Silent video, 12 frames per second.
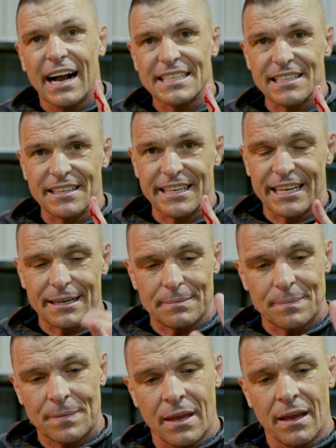Listen,
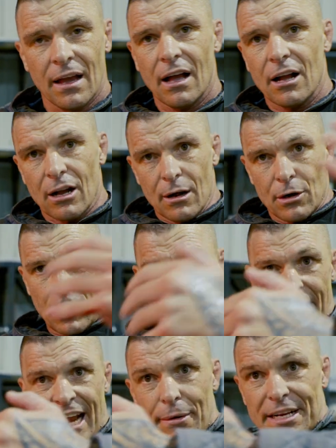we put
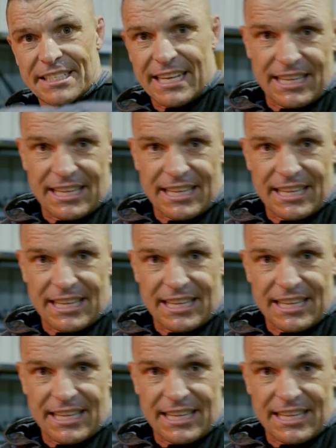my hand around his